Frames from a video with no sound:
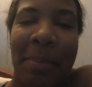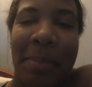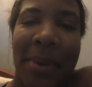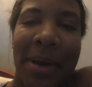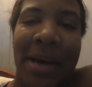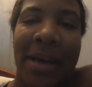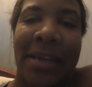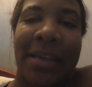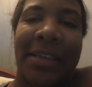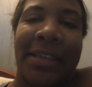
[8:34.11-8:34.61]

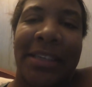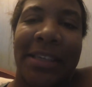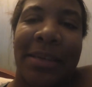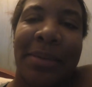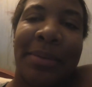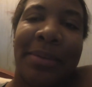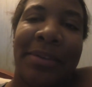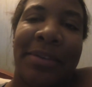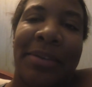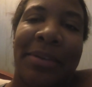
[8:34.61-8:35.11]
But
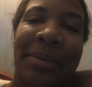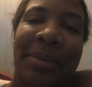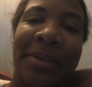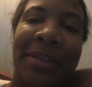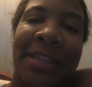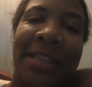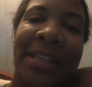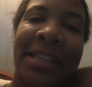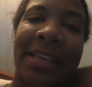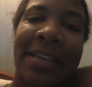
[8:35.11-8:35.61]
she was
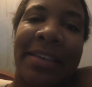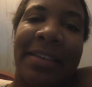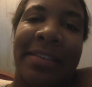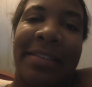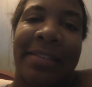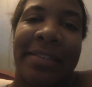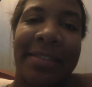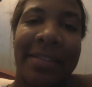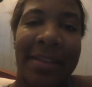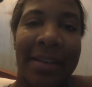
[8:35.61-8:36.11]
doing
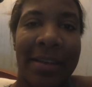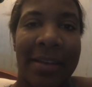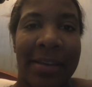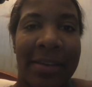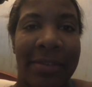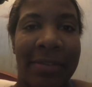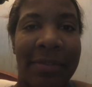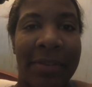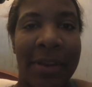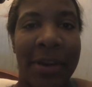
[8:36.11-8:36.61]
this
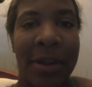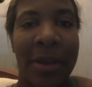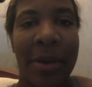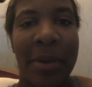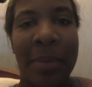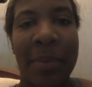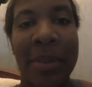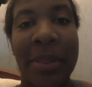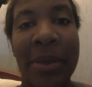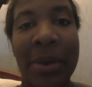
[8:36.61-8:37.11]

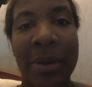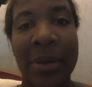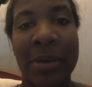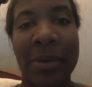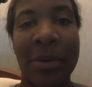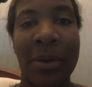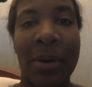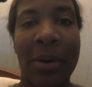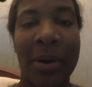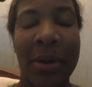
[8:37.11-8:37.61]
video with her
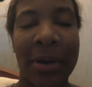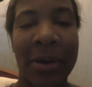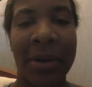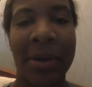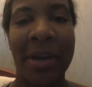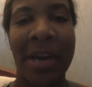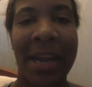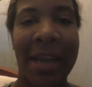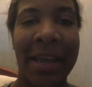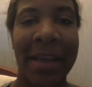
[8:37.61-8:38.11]

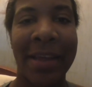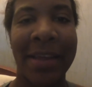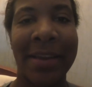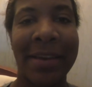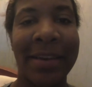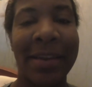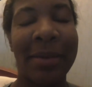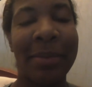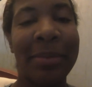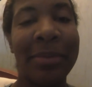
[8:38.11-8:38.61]
daughter
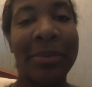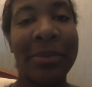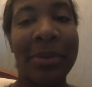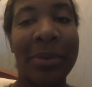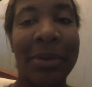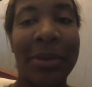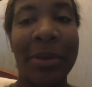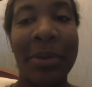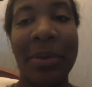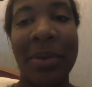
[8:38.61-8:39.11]
and it was
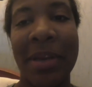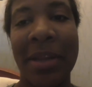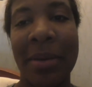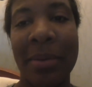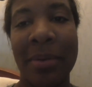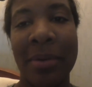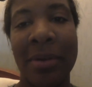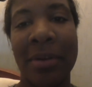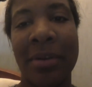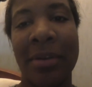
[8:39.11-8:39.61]
so cute.
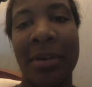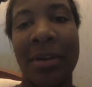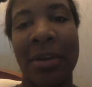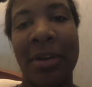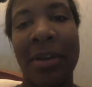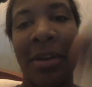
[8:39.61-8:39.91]
They were